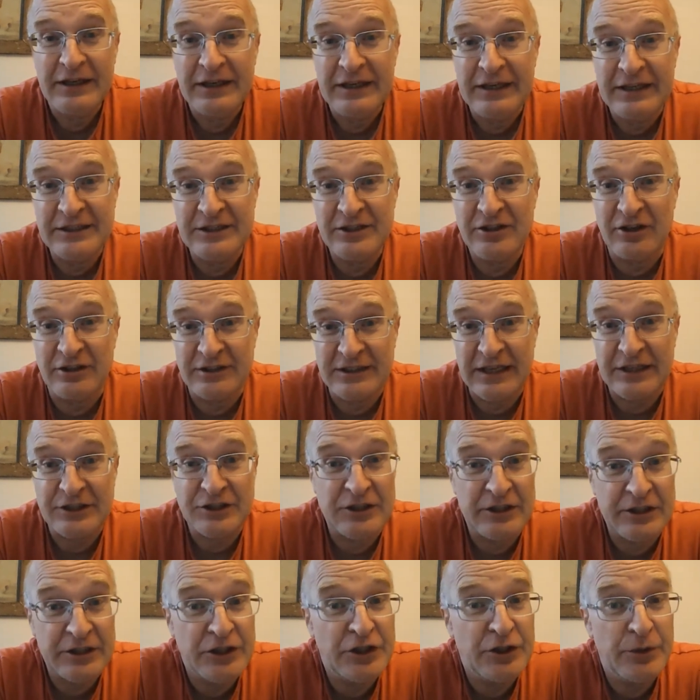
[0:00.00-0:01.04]
is not
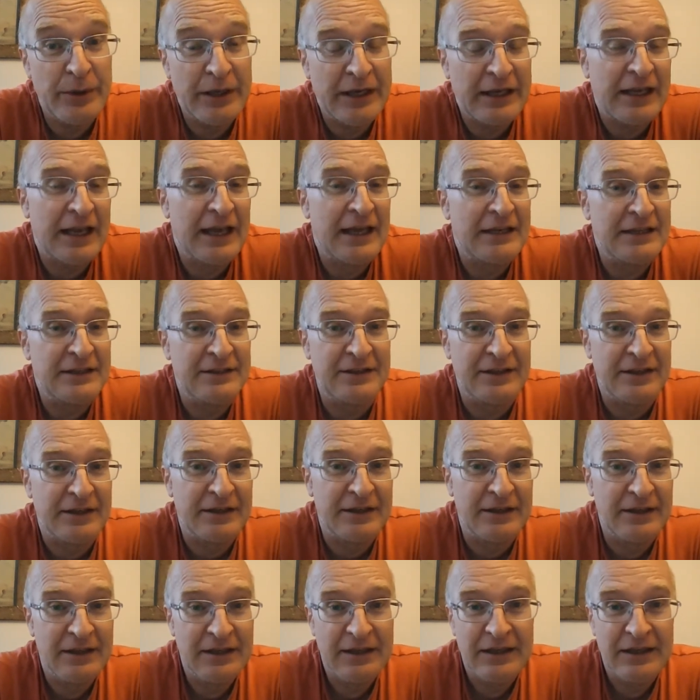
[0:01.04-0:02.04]
actually doing anything.